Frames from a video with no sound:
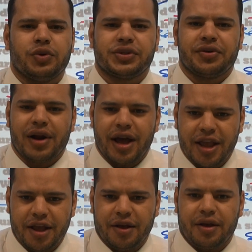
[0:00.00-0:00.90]
was
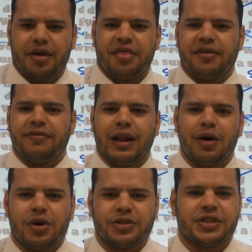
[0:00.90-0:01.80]
crying. The
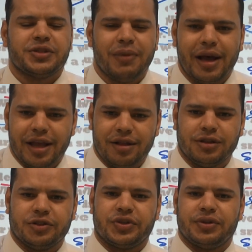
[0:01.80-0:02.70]
flowers
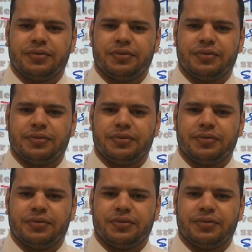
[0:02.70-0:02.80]
smiled.